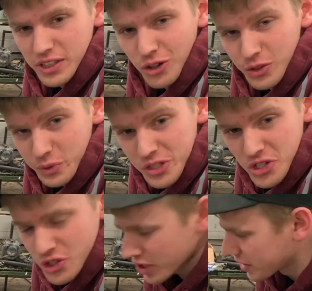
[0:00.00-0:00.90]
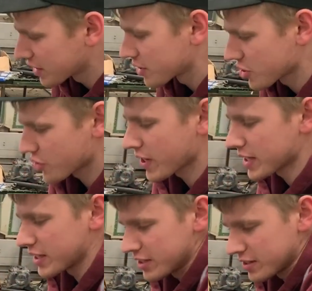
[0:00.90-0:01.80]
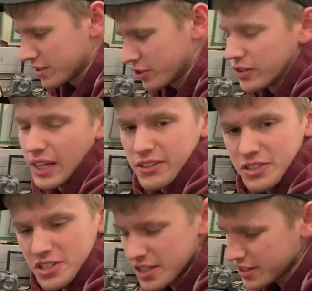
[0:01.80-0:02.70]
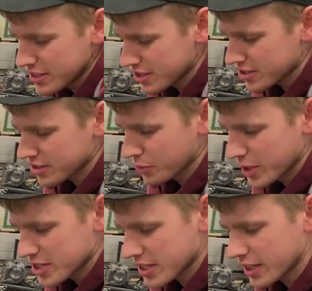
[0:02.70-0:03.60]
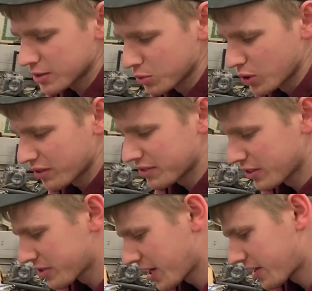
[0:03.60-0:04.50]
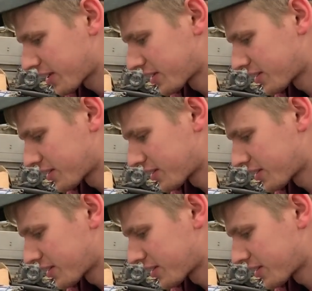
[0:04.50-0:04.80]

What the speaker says: all the research I did is correct and you're allowed to tee these, the wastegate and the blow-off valve together.